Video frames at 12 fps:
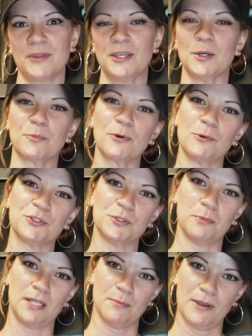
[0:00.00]
He'd
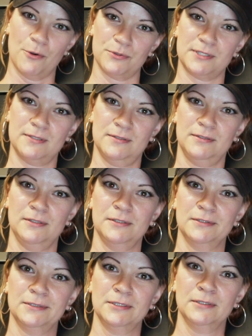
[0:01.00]
approached me about
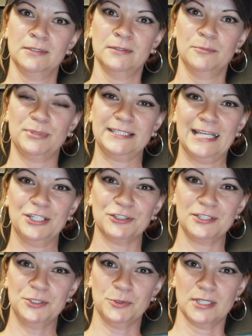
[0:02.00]

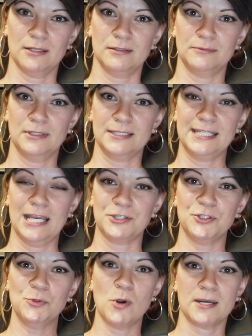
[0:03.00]
potentially doing a
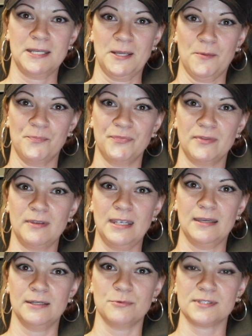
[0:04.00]
tattoo on him,
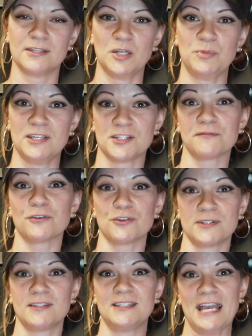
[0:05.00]
and it was going to be his
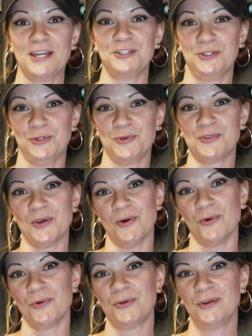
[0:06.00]
first tattoo,
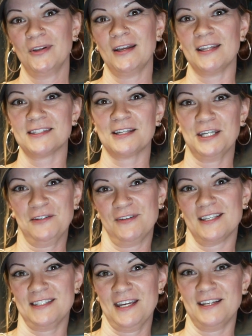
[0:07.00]
so that's kind
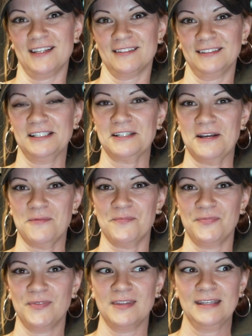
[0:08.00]
of exciting.
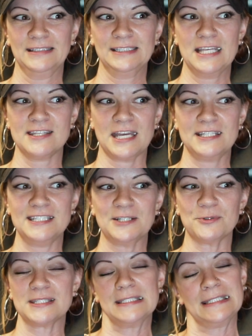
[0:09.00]
And his
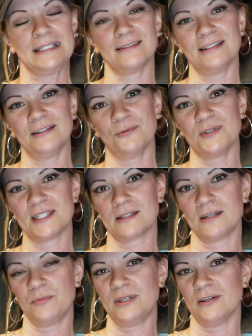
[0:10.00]
idea was neat. It was
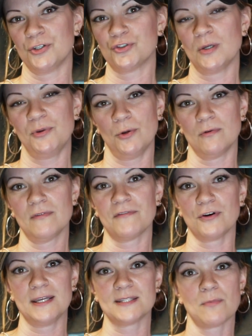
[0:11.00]
going to be a tribute
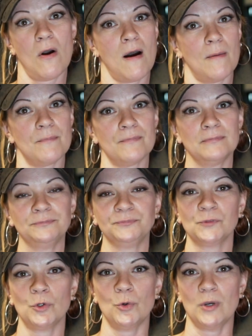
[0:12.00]
for his mom,
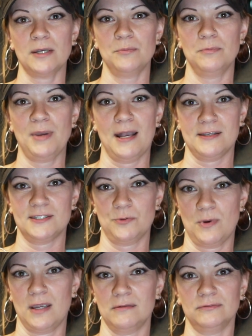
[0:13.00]
who had passed
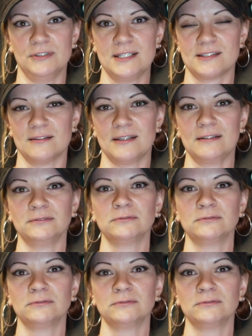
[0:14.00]
away recently.